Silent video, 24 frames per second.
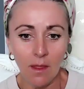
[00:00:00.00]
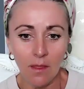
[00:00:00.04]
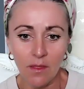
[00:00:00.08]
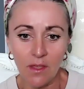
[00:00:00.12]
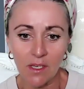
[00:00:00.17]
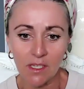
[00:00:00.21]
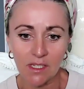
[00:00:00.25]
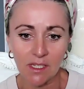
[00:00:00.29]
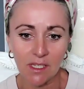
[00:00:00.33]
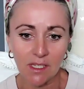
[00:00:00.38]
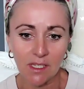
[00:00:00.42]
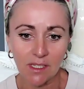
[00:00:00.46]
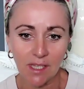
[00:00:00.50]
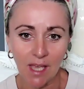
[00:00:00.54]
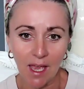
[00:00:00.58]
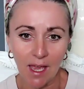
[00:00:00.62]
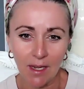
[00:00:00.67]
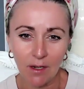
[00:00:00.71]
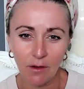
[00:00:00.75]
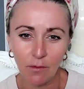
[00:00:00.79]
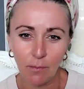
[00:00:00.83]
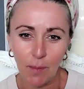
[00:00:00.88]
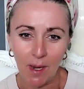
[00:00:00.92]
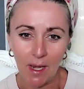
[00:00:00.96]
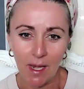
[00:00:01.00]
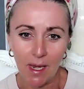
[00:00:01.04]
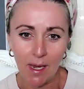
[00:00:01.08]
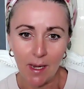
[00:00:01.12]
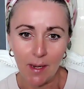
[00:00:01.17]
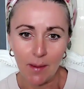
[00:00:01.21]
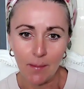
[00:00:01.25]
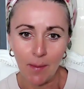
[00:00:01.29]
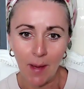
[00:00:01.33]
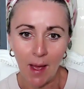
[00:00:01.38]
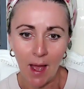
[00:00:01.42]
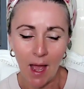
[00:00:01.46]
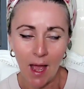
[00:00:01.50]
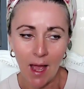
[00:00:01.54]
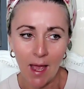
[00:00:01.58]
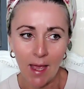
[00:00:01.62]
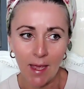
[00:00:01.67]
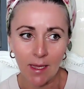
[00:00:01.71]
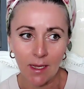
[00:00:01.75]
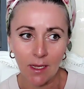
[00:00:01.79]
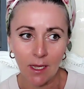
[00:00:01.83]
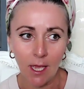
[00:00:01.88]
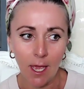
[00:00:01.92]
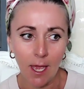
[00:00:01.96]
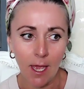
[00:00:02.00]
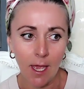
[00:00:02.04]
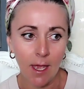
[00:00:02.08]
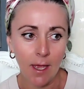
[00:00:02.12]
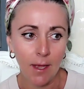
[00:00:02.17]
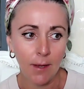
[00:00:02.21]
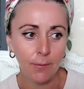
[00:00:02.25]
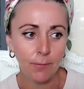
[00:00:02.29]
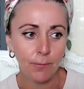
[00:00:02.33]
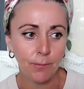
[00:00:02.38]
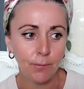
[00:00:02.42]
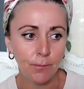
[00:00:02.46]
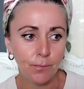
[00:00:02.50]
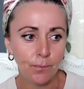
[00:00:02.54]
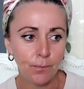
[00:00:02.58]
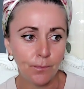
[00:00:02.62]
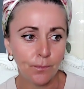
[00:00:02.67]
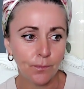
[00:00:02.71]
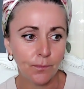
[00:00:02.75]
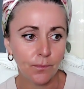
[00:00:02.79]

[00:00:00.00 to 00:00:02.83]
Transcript: this has kind of been in my um,